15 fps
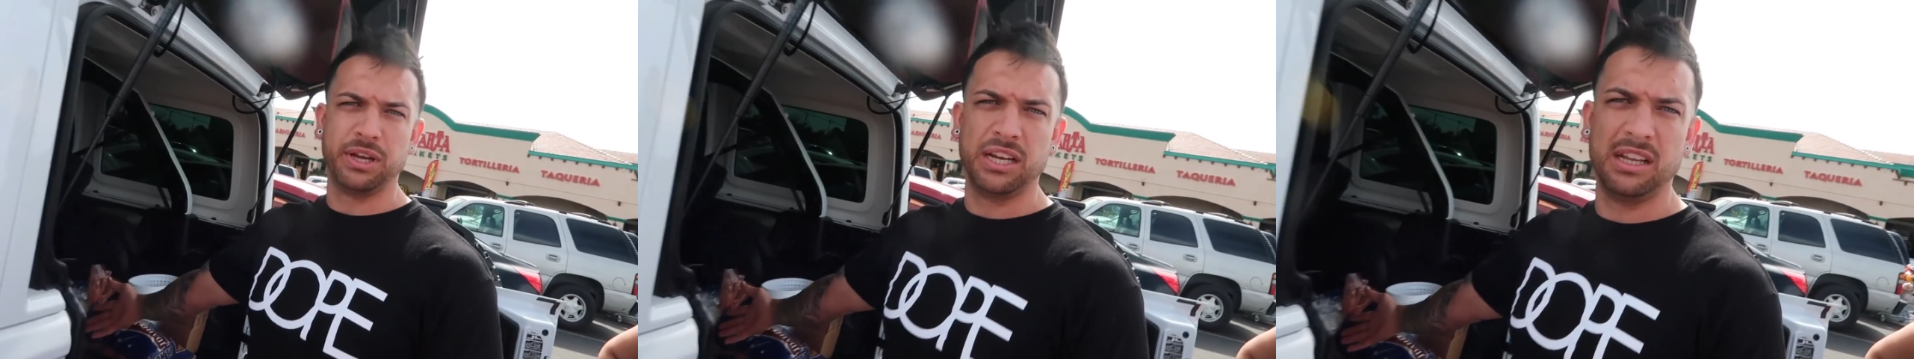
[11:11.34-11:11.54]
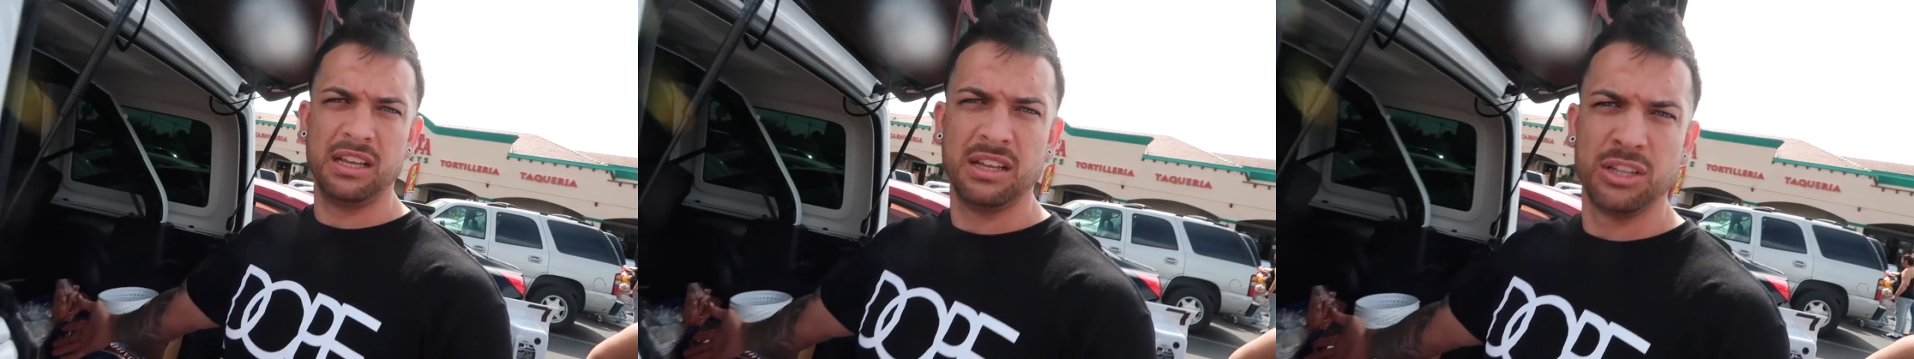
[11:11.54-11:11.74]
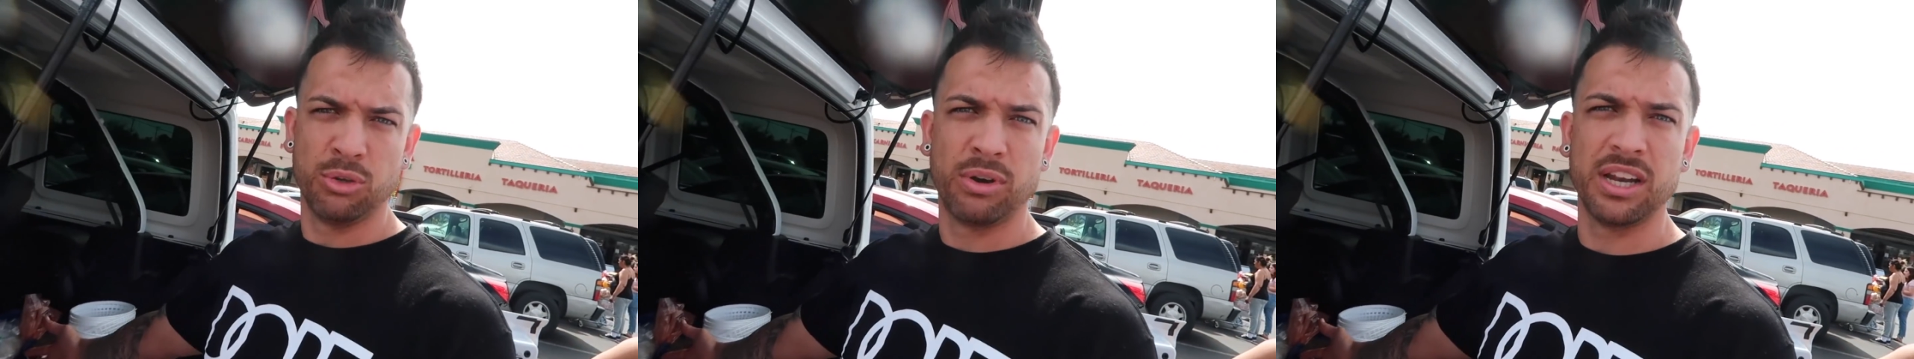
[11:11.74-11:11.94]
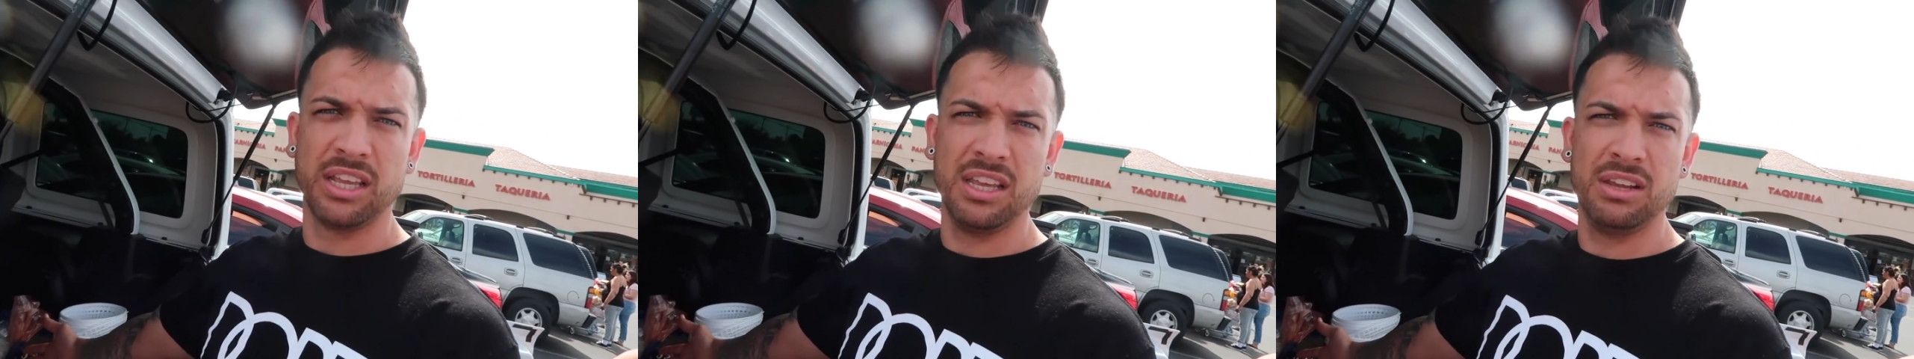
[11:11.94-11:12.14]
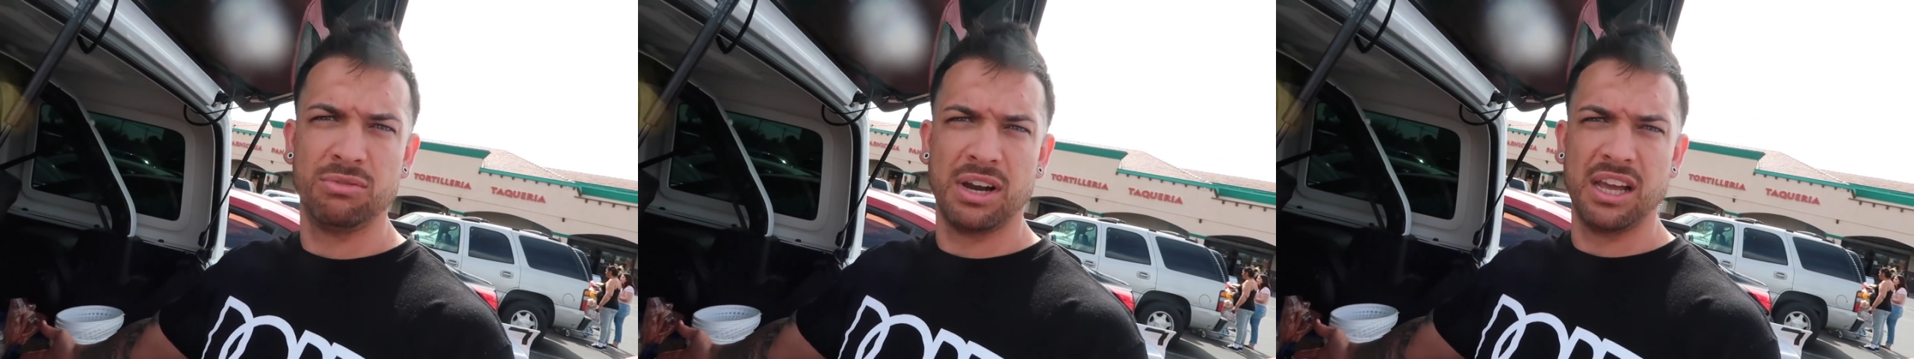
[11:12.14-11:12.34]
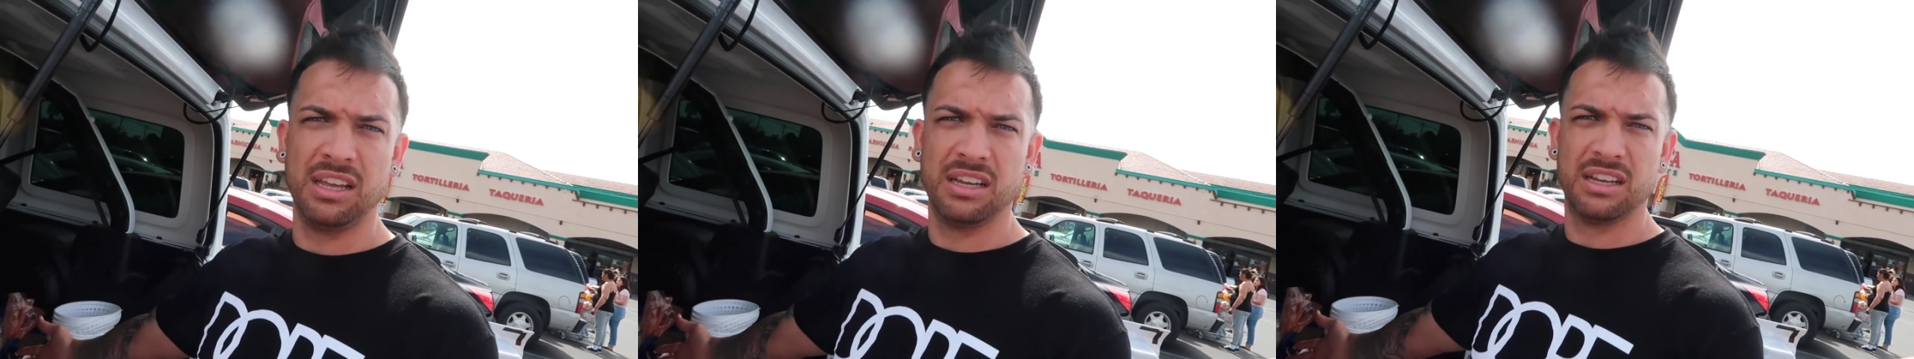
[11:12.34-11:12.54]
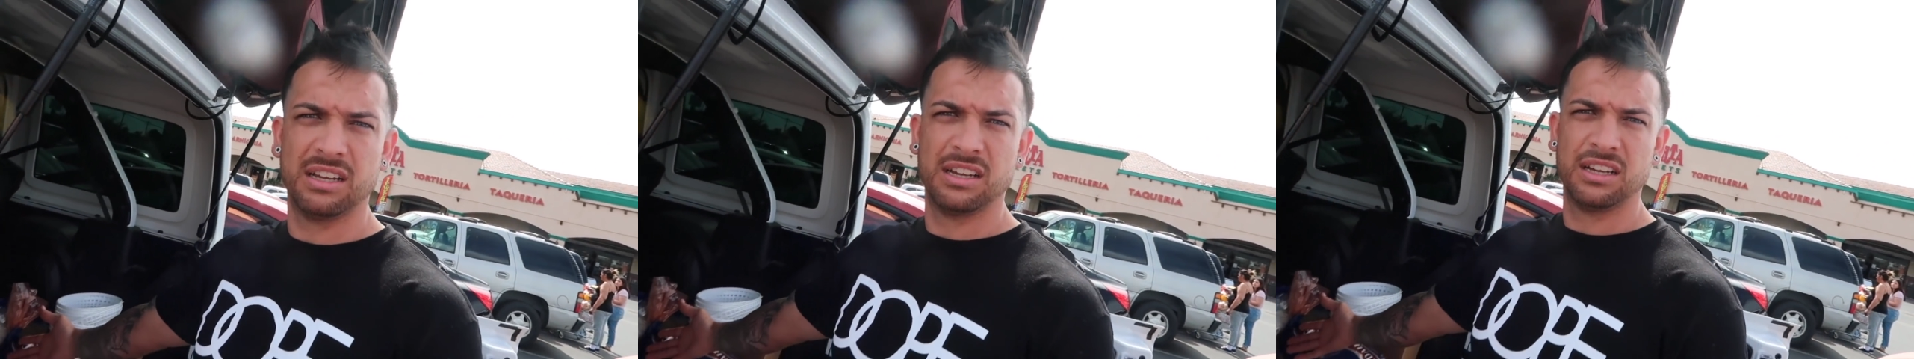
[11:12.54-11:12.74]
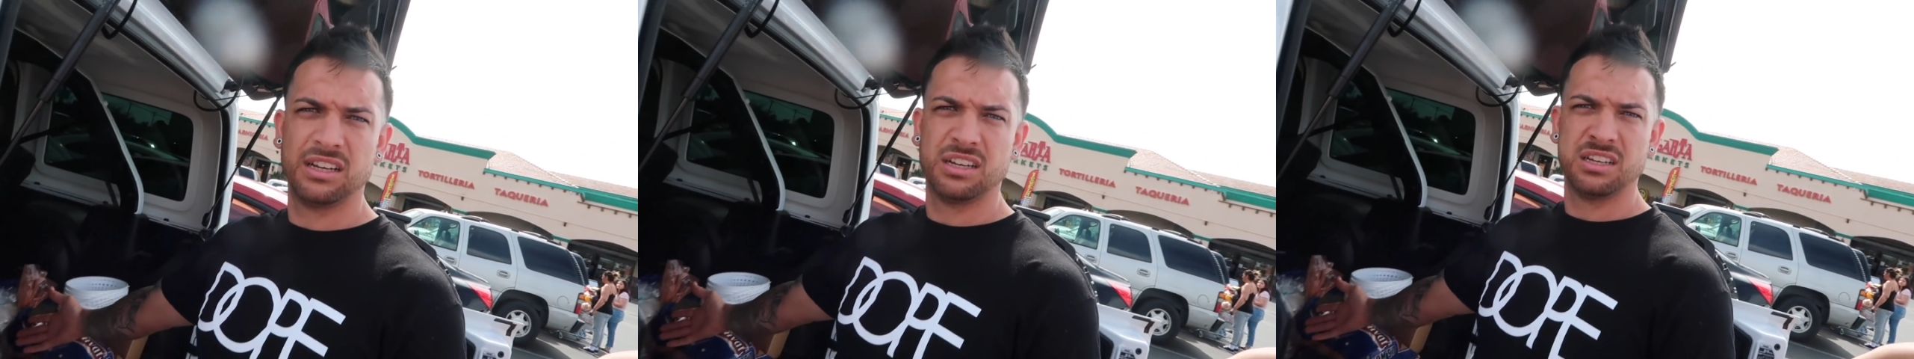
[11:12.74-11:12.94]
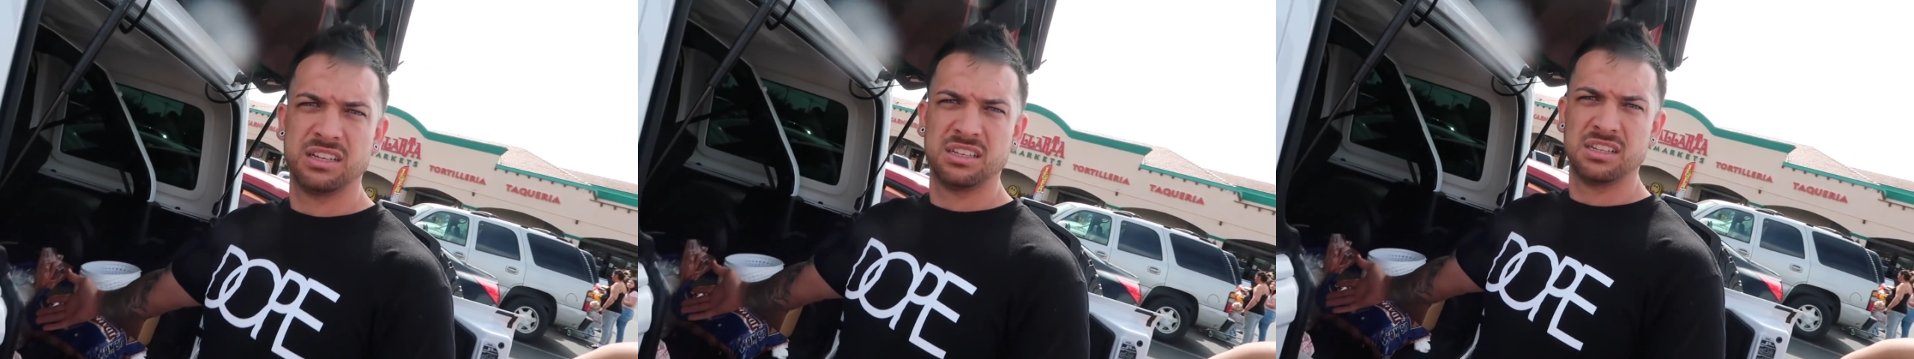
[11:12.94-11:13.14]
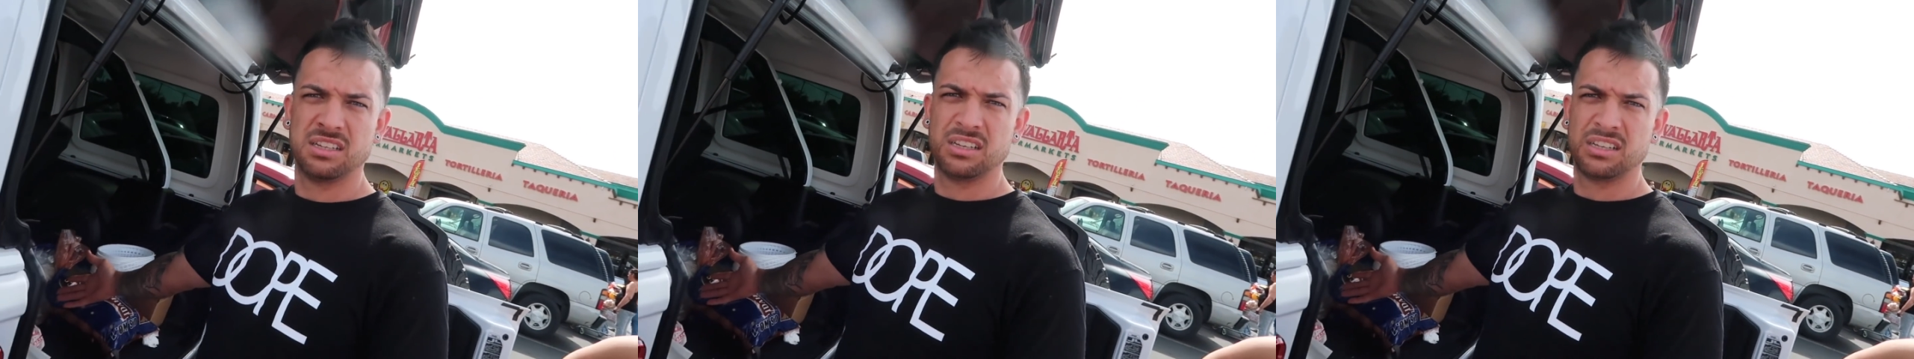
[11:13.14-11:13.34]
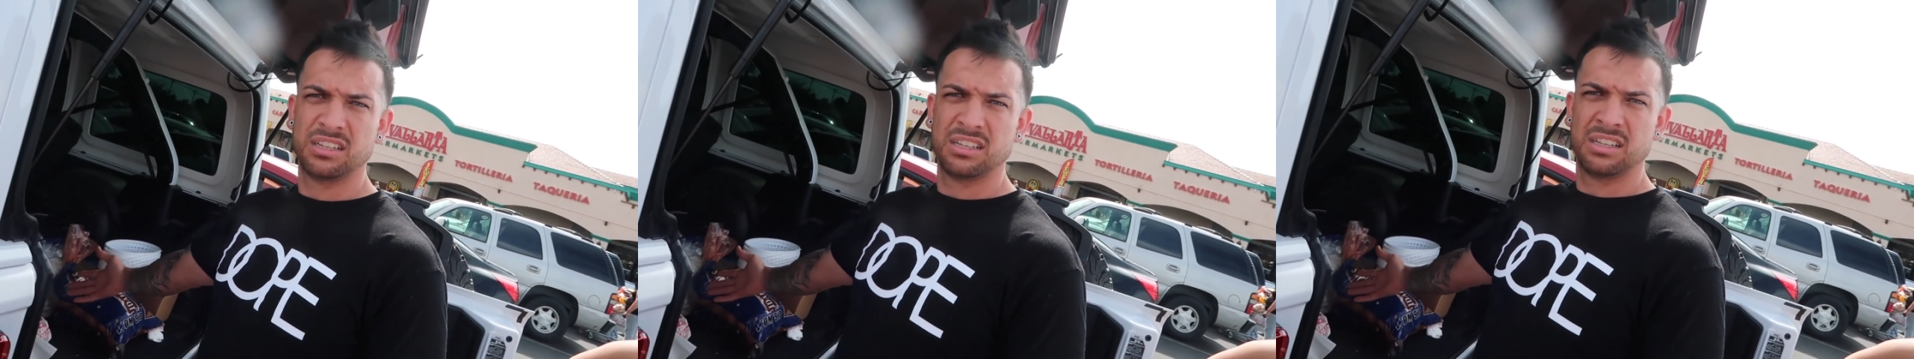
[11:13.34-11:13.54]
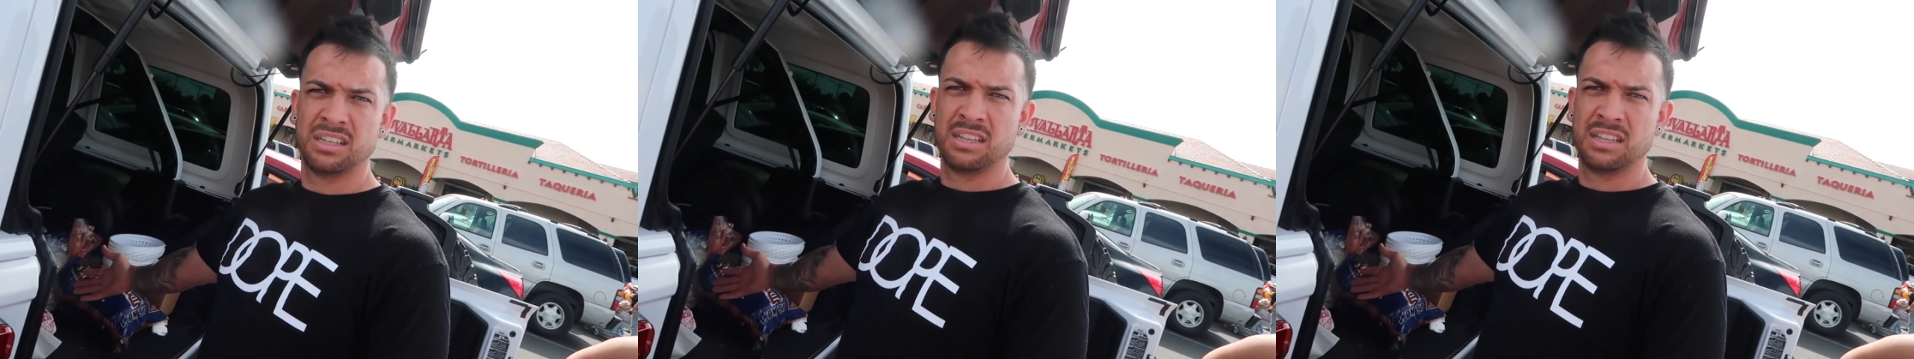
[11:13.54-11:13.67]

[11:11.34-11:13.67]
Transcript: Benny. You want to eat, right? Yeah.